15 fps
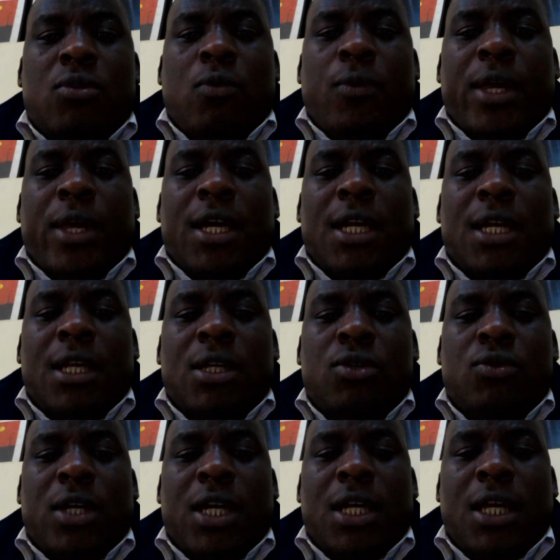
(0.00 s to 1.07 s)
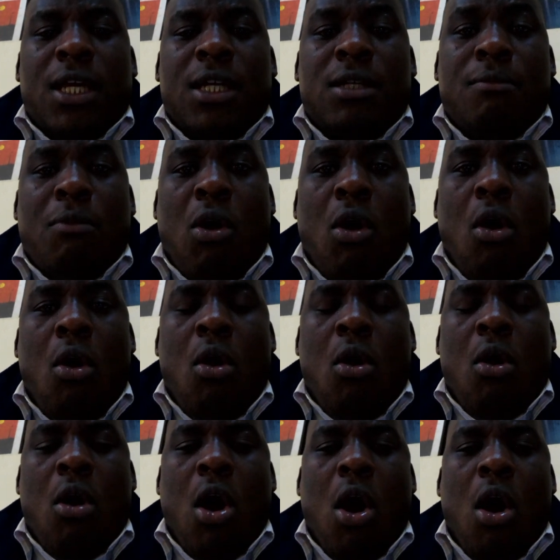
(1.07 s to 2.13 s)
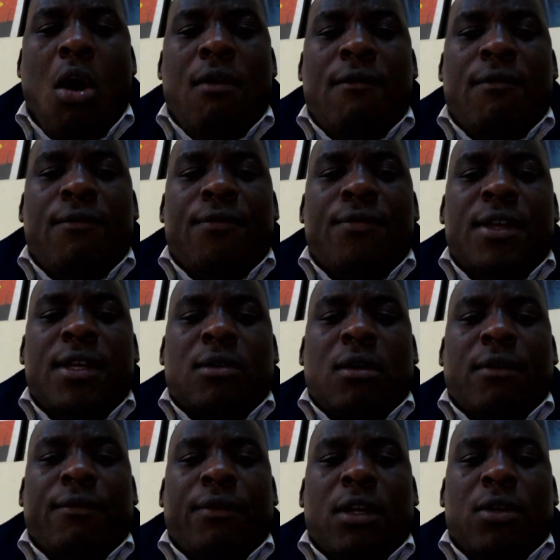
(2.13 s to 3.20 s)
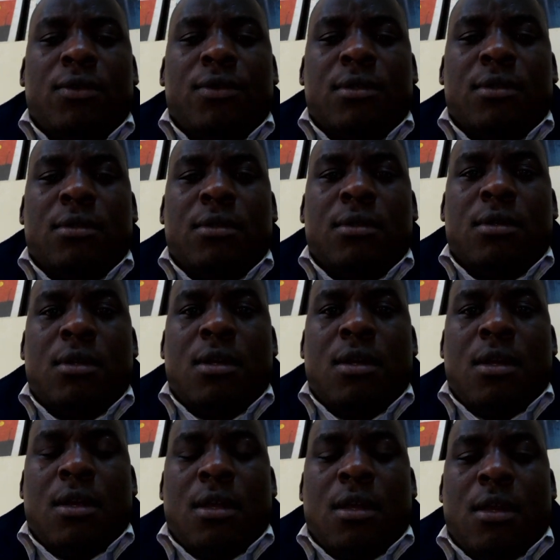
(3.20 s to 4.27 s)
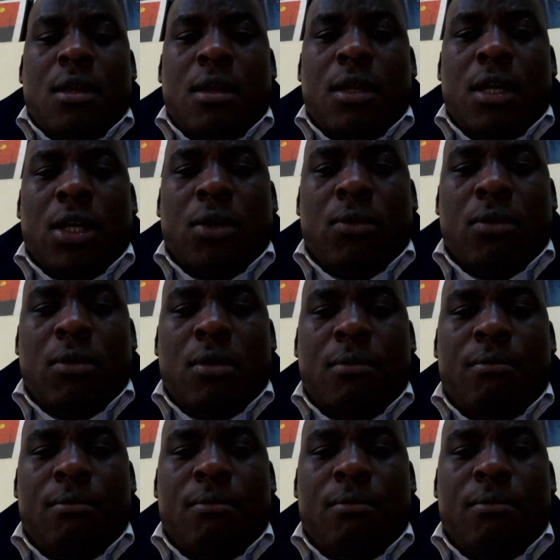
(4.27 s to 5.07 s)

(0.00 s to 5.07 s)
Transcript: you can get more of these our videos. Thank you.